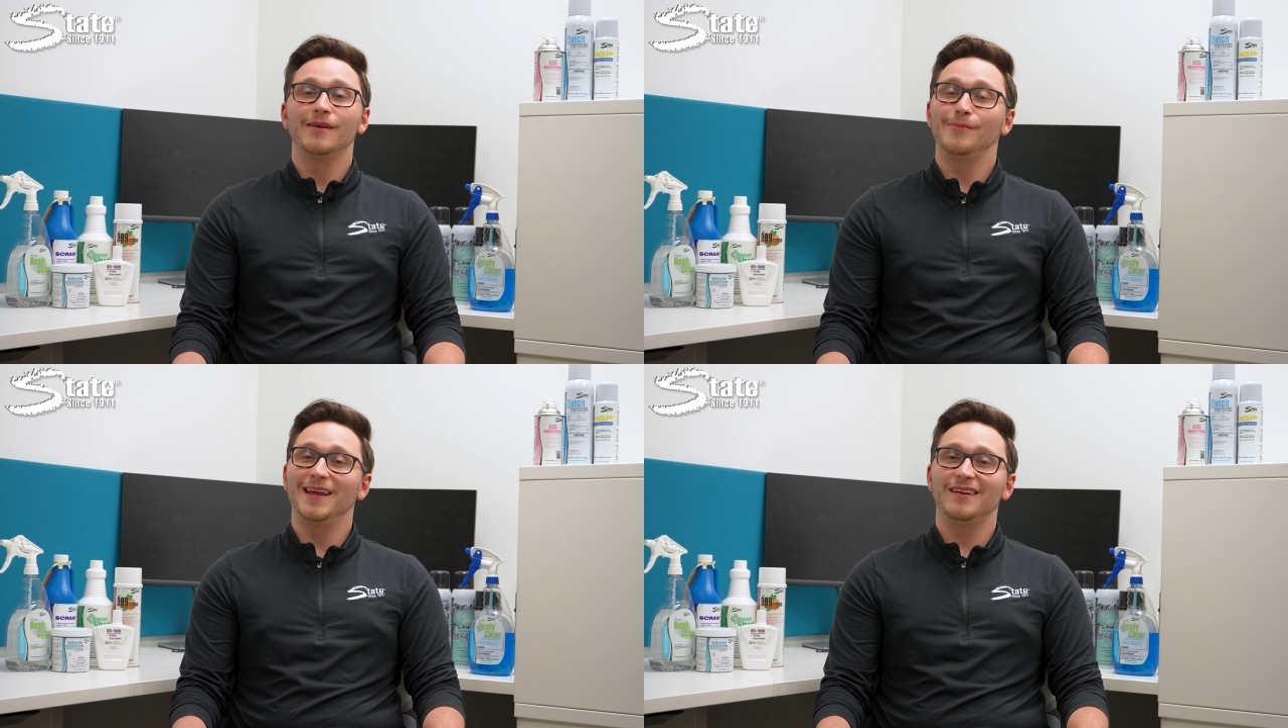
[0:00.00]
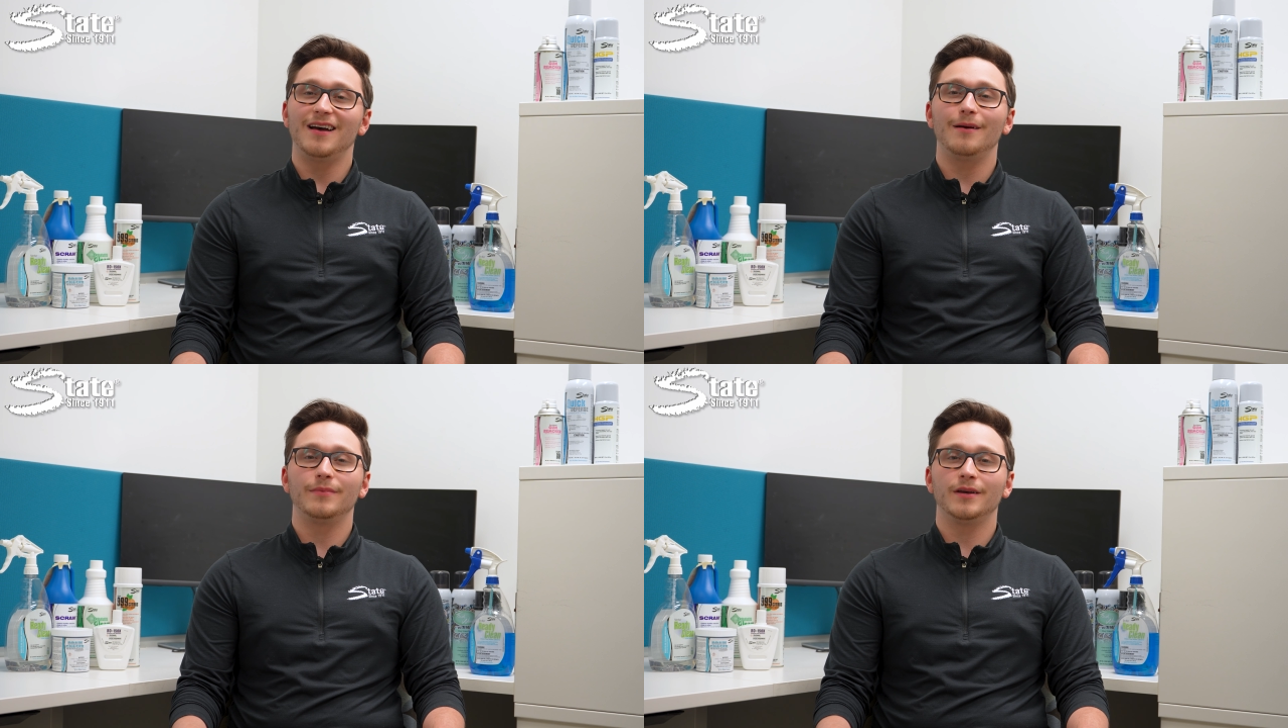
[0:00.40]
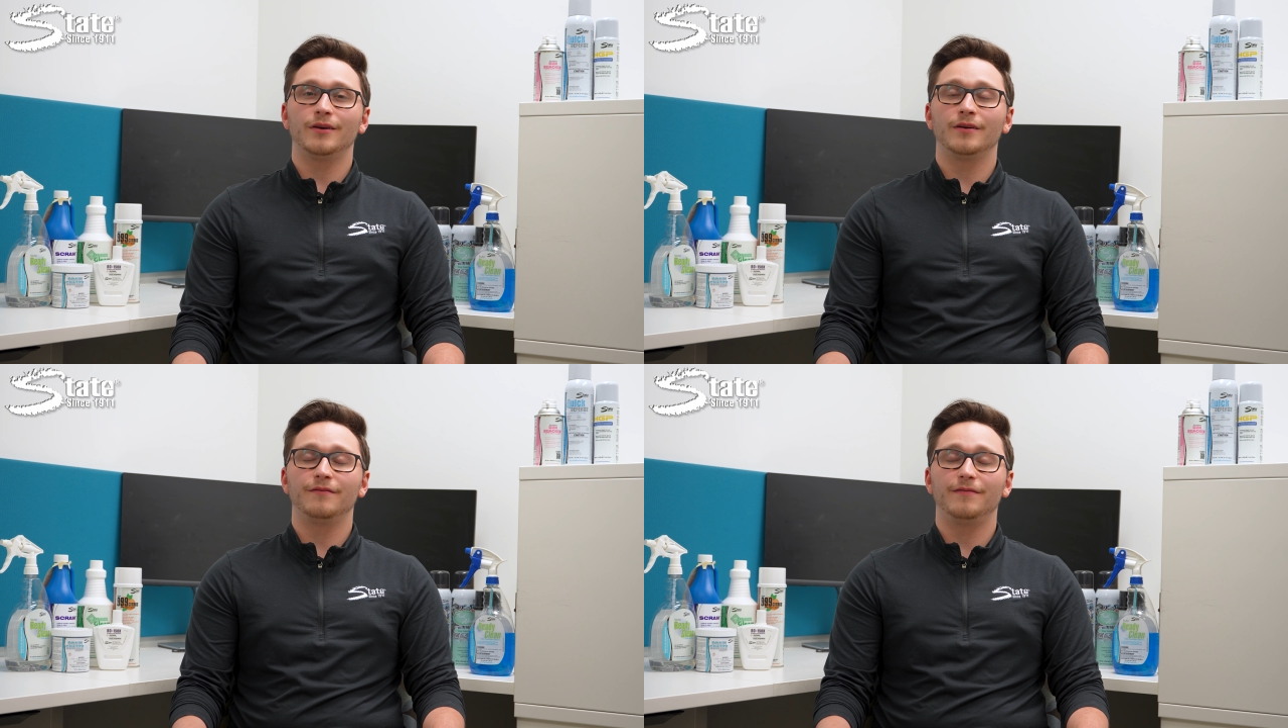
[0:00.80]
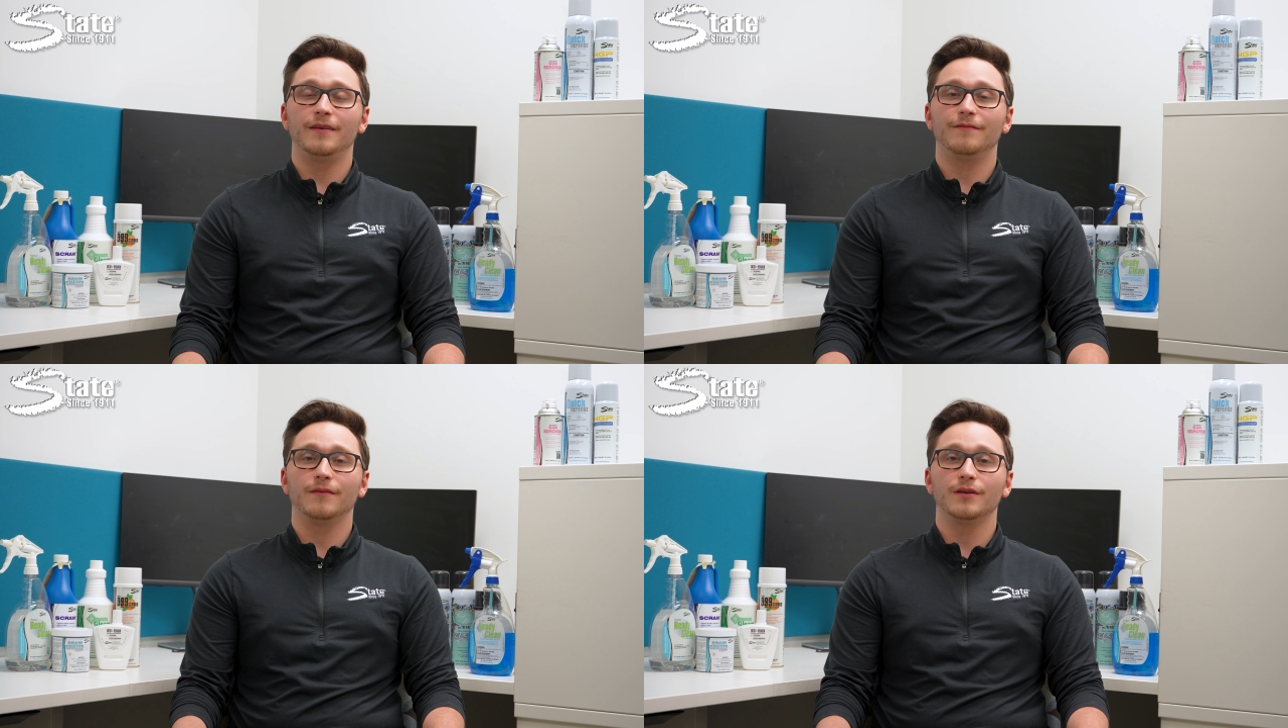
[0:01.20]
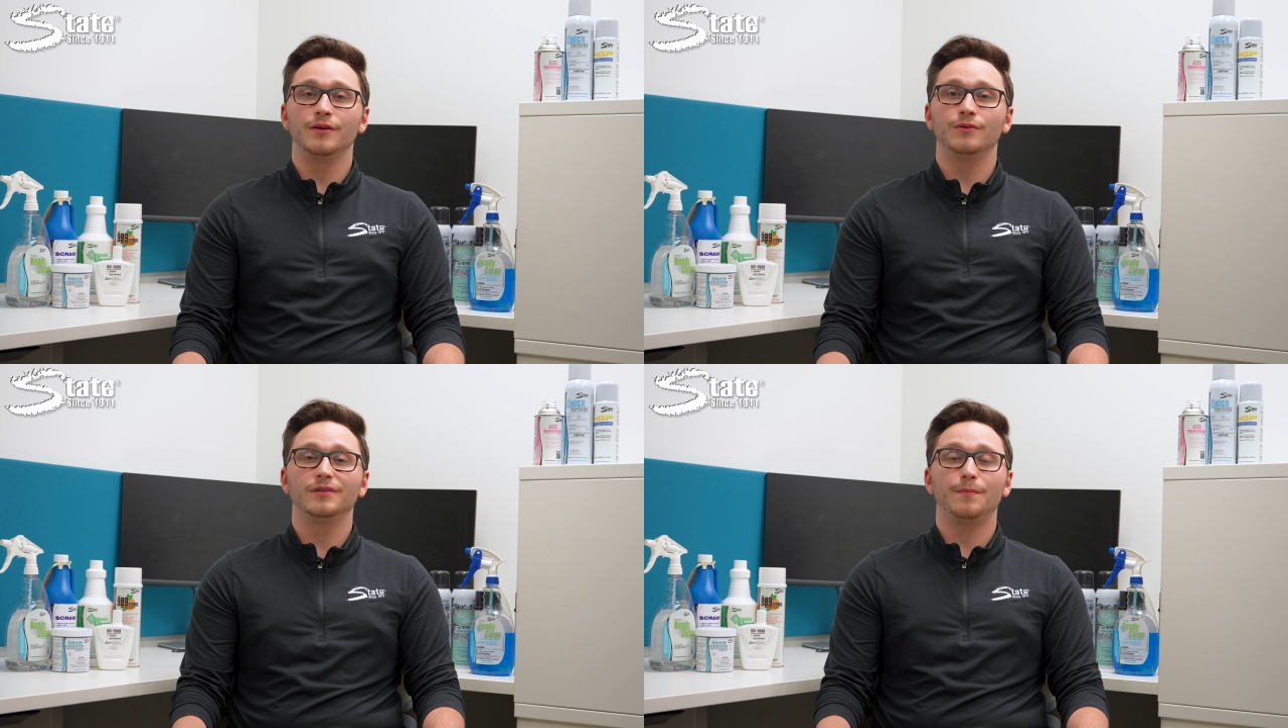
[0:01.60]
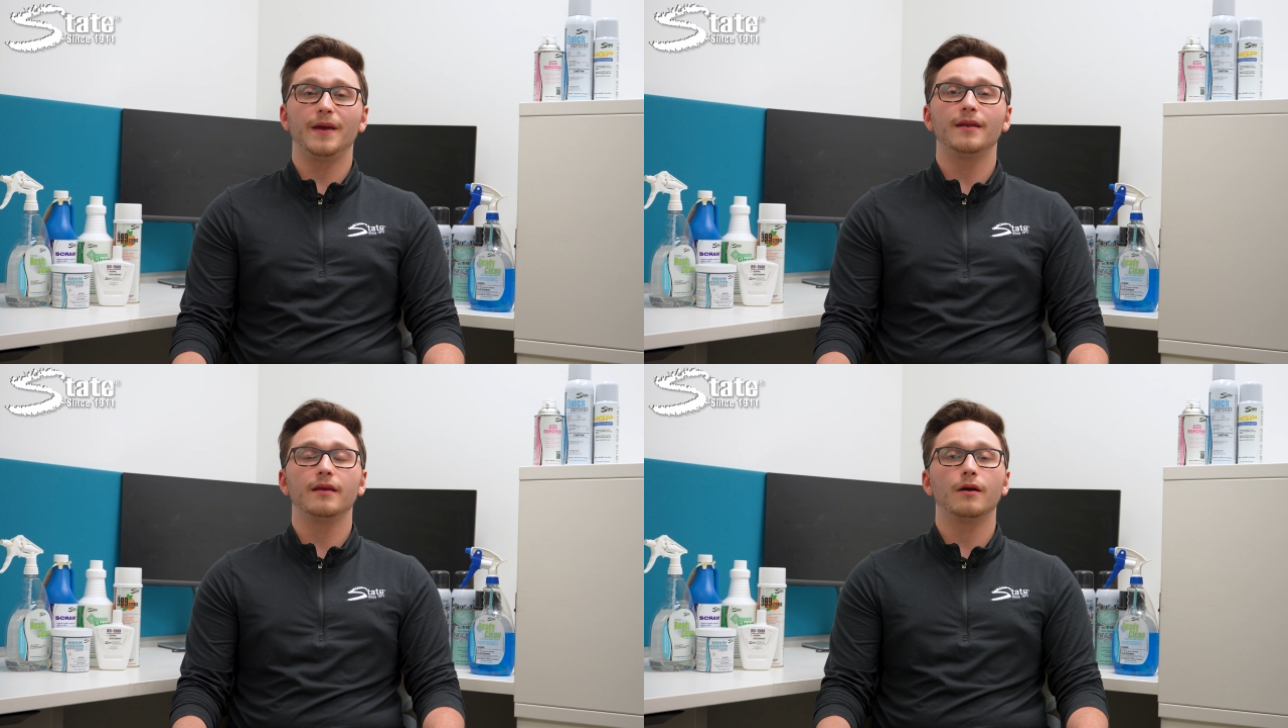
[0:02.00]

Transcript: may not be a good fit for you depending